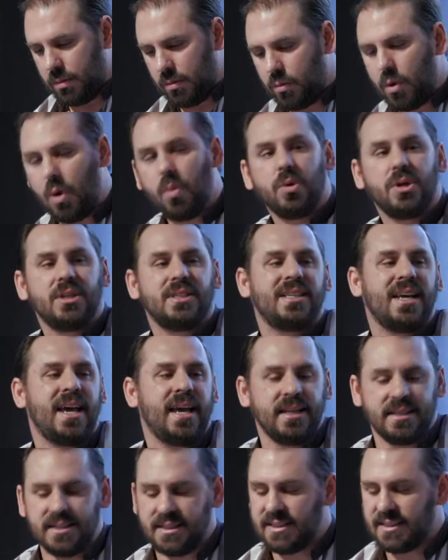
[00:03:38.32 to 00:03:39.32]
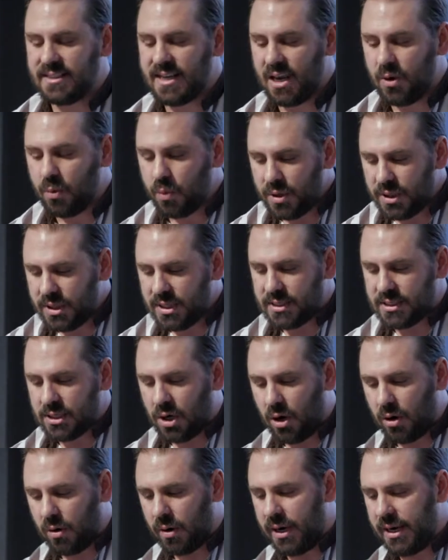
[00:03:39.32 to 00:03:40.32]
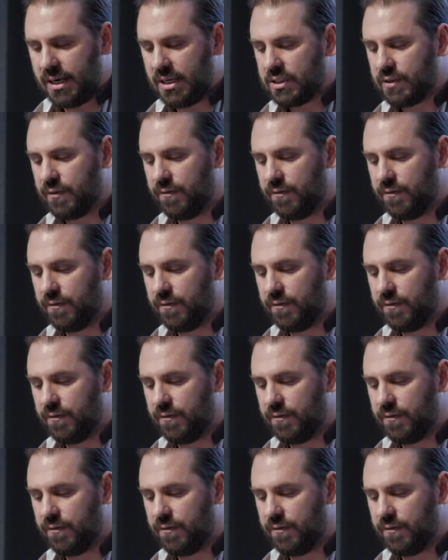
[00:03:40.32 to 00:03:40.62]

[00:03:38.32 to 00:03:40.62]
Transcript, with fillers: What would it take to stay with this horror in its